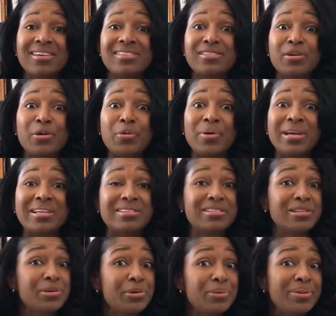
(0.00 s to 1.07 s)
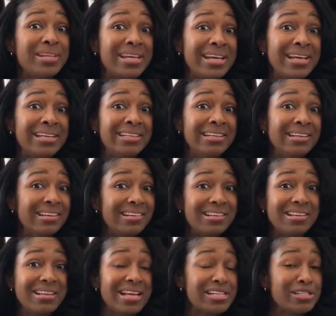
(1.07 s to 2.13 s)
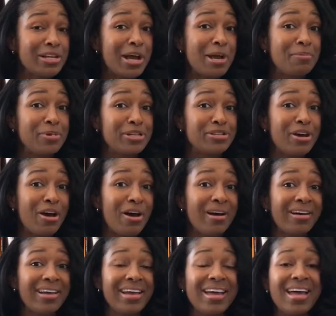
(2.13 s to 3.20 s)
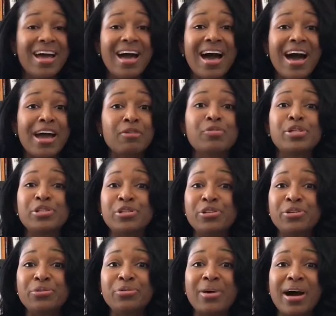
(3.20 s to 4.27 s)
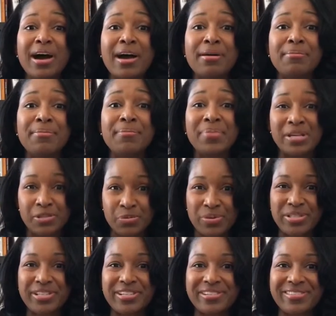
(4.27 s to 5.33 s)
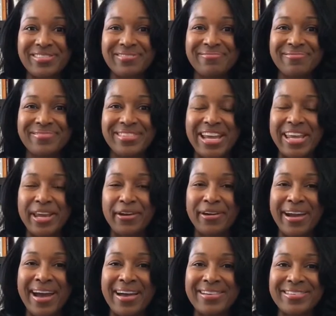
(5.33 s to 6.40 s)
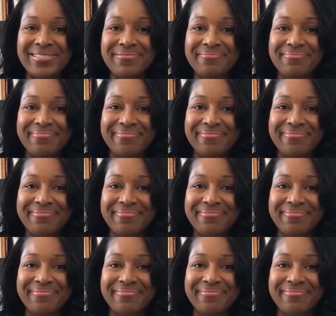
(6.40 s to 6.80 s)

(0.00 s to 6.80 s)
So until then, next time we talk, I wish you best wishes. Take care, guys.